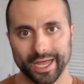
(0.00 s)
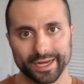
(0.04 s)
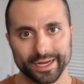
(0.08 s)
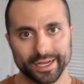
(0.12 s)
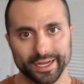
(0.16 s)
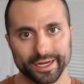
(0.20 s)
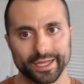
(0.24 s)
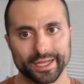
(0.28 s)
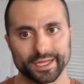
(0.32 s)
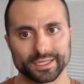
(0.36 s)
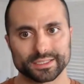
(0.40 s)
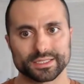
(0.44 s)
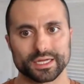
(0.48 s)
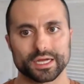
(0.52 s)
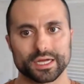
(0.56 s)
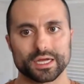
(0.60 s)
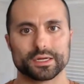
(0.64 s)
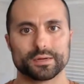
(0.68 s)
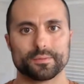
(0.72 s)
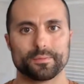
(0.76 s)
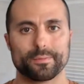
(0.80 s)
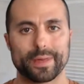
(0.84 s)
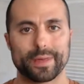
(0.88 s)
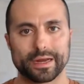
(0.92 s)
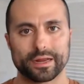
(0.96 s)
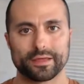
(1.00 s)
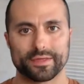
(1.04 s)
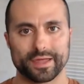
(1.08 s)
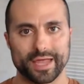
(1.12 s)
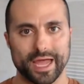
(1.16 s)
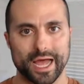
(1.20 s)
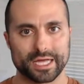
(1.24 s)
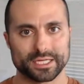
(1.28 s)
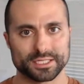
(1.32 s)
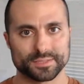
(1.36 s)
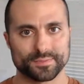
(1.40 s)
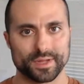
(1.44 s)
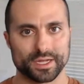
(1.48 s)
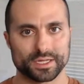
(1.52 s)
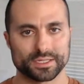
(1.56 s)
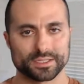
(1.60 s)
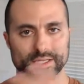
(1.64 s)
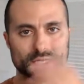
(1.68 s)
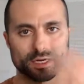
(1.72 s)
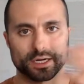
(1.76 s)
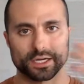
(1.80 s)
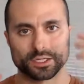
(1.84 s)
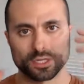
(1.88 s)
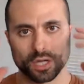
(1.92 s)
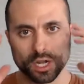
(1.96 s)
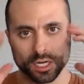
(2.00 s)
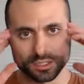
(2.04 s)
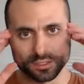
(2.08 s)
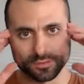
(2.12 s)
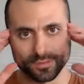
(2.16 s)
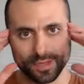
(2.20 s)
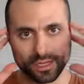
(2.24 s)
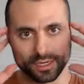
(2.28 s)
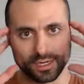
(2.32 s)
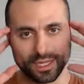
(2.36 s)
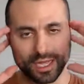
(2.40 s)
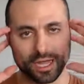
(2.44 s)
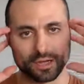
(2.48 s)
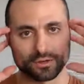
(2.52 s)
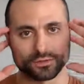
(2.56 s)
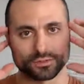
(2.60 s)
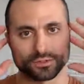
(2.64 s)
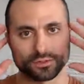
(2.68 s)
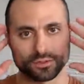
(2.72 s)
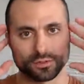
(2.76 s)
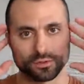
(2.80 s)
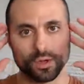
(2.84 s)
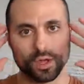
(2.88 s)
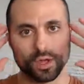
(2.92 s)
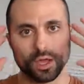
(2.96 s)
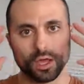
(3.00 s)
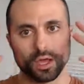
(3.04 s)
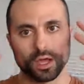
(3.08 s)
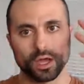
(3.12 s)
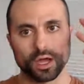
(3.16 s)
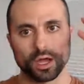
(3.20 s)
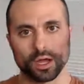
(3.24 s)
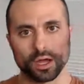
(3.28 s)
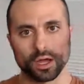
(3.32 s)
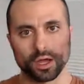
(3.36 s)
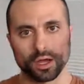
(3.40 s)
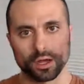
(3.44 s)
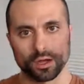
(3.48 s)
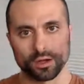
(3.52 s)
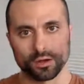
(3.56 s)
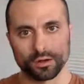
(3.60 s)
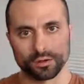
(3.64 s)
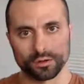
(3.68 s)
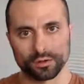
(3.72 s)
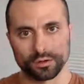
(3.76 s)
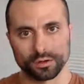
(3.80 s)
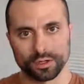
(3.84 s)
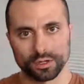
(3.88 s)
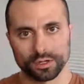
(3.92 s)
and it hits on many of the aspects that I talked about how to uh,